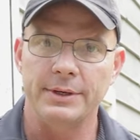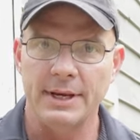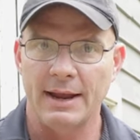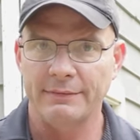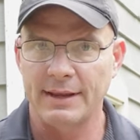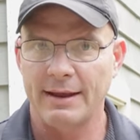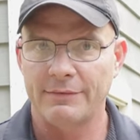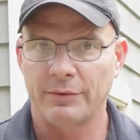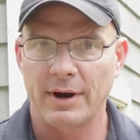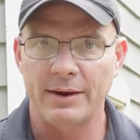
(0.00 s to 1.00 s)
and you have to
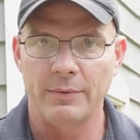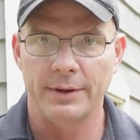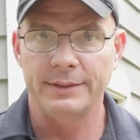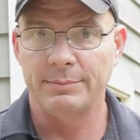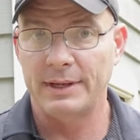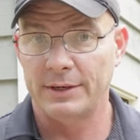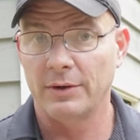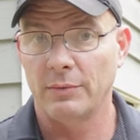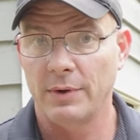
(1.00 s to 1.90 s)
have the right one depending on